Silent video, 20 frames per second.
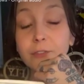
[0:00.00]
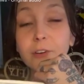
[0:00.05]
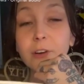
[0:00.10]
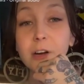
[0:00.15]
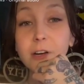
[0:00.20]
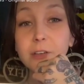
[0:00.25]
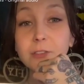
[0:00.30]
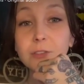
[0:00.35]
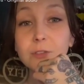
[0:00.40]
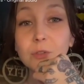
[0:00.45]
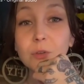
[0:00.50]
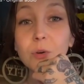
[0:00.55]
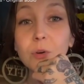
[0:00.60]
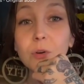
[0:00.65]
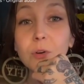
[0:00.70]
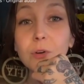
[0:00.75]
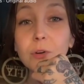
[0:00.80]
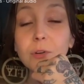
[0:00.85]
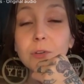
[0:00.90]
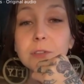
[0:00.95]
for our
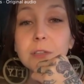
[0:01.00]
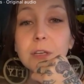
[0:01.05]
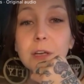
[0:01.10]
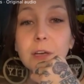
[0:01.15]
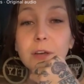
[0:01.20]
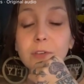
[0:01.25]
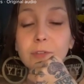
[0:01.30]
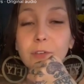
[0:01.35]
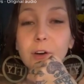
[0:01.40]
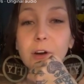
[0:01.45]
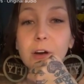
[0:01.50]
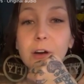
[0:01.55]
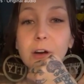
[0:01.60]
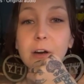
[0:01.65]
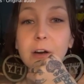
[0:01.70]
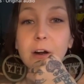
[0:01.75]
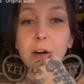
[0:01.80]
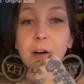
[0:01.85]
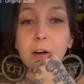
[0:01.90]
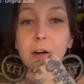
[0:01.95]
souls,
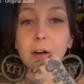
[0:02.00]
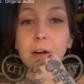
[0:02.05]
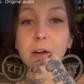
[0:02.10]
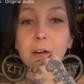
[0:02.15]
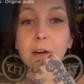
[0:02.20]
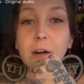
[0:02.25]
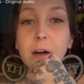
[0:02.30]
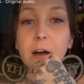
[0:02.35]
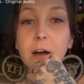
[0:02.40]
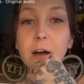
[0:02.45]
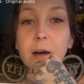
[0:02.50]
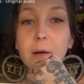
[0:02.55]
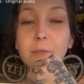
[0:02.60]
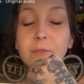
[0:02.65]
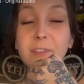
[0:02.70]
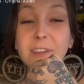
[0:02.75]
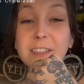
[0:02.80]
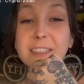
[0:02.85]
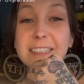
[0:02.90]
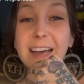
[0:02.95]
for our
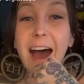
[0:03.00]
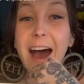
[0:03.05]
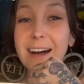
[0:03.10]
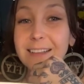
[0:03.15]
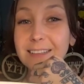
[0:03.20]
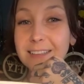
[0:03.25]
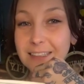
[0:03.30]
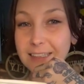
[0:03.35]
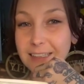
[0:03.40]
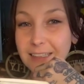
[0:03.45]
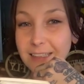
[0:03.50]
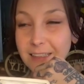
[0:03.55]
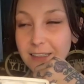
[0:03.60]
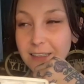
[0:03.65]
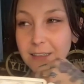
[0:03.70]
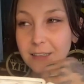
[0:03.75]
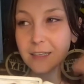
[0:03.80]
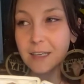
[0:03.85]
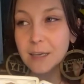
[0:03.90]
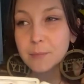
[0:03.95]
vitality.
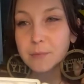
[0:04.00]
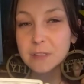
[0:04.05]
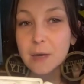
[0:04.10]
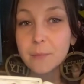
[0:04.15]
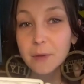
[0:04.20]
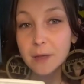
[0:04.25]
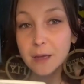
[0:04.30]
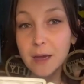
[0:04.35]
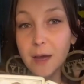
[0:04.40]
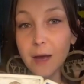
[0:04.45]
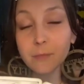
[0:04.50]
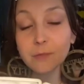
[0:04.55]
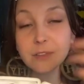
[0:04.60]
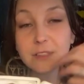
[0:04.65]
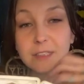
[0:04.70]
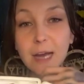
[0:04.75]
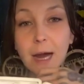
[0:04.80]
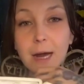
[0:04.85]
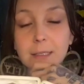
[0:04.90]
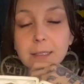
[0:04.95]
It keeps coming up,
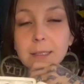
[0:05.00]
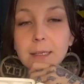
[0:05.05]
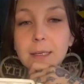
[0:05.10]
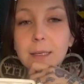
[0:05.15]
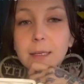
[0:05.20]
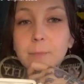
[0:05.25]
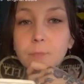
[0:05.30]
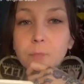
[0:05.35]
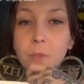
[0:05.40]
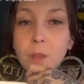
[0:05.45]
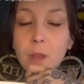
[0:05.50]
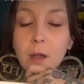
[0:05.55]
vitality.